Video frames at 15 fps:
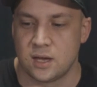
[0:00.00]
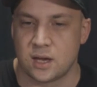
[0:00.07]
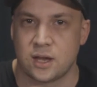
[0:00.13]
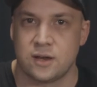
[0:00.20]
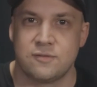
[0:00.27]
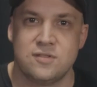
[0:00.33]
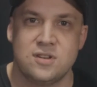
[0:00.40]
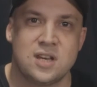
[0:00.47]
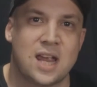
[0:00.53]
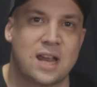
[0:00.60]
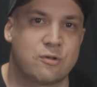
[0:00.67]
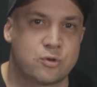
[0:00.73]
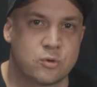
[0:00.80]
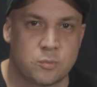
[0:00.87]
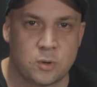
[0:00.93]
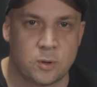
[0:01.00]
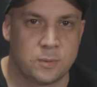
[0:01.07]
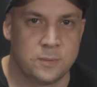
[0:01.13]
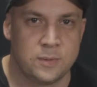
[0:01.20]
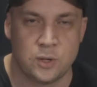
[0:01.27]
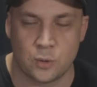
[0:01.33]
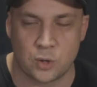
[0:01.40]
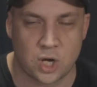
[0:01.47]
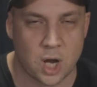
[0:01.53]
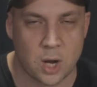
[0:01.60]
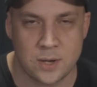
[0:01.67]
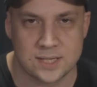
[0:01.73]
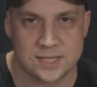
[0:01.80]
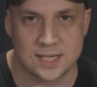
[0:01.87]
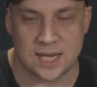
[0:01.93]
kind of natural problem that you're
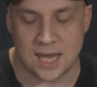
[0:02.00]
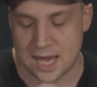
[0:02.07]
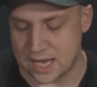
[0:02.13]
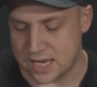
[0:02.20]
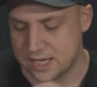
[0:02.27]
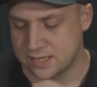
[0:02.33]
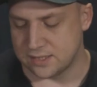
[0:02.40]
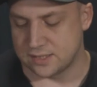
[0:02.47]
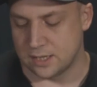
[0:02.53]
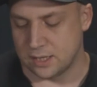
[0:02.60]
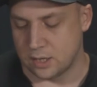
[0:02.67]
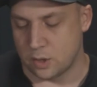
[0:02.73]
going to get is